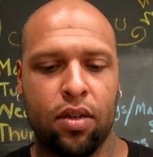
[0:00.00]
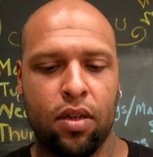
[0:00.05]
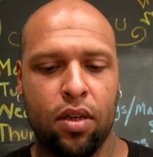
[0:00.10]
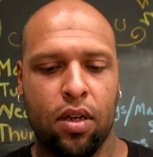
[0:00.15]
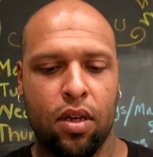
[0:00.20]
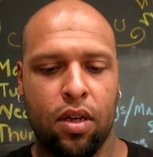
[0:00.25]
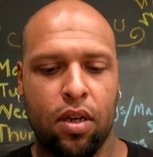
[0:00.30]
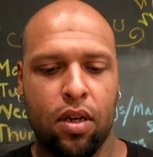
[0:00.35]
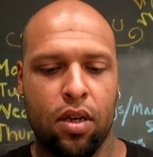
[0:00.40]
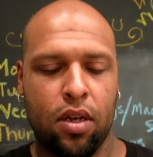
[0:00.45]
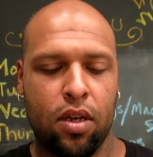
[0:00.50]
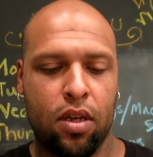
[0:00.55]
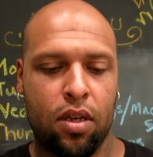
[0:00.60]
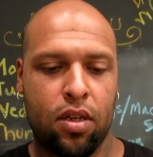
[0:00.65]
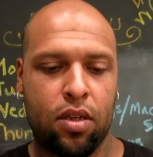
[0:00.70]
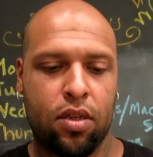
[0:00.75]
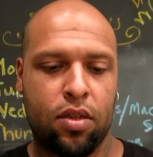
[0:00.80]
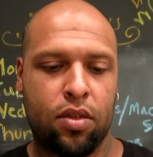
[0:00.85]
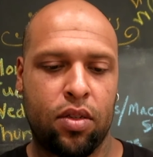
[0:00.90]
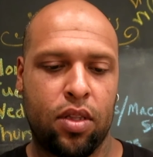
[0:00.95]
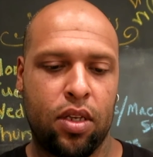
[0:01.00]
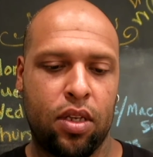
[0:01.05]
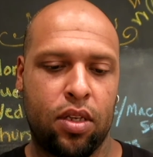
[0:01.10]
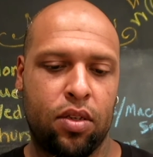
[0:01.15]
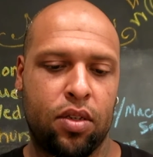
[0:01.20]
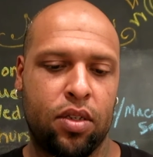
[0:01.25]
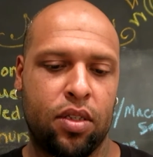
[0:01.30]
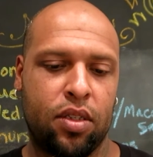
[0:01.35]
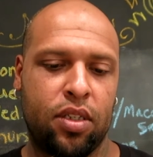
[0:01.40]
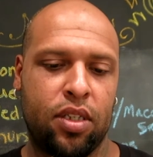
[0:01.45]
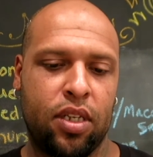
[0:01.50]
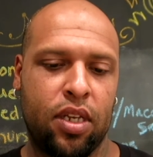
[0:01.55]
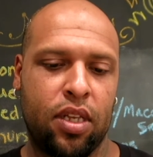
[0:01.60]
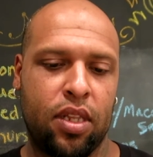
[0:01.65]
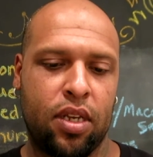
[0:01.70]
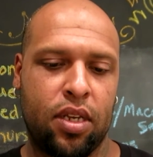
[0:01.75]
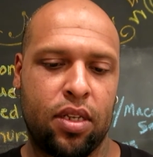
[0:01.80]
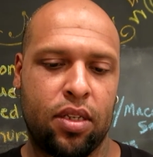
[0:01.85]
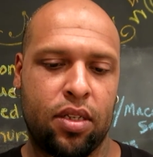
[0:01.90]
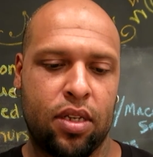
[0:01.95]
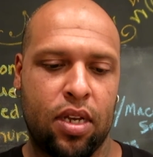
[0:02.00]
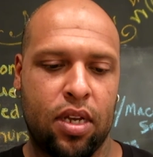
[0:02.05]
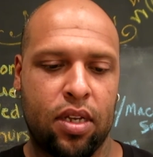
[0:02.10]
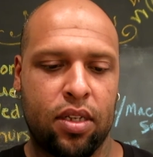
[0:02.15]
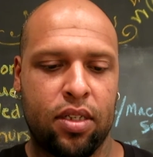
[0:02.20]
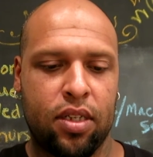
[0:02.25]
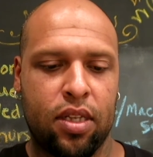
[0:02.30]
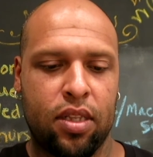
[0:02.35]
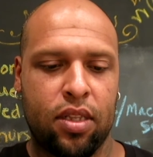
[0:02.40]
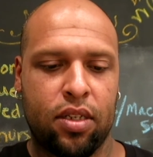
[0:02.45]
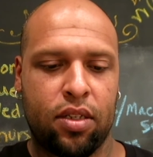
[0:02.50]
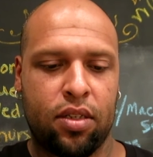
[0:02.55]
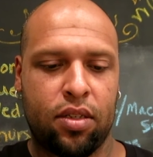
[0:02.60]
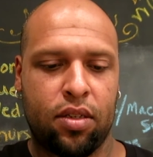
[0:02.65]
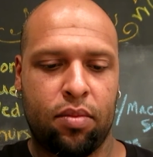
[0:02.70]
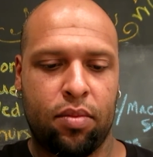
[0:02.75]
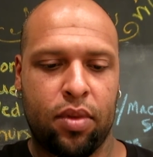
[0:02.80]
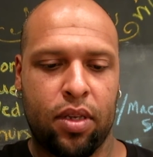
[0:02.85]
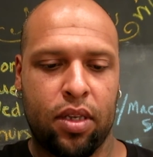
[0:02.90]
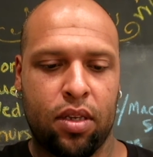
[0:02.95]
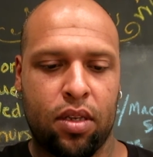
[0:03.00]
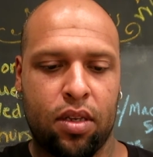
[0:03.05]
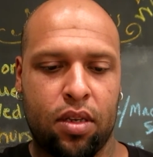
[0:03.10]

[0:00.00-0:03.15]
so that you can see this. I'll send this to me.